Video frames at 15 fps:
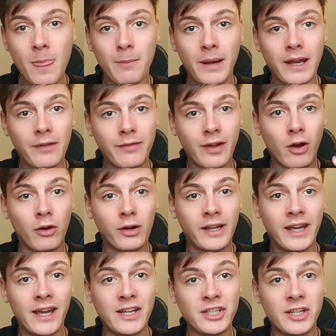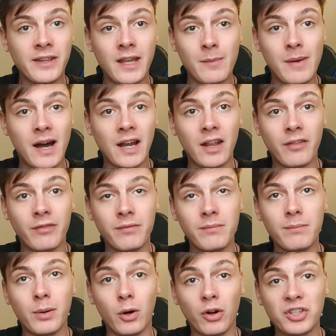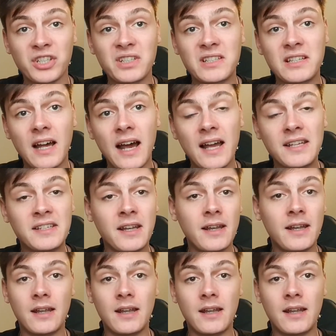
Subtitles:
benefit on gauging the amount of portion size.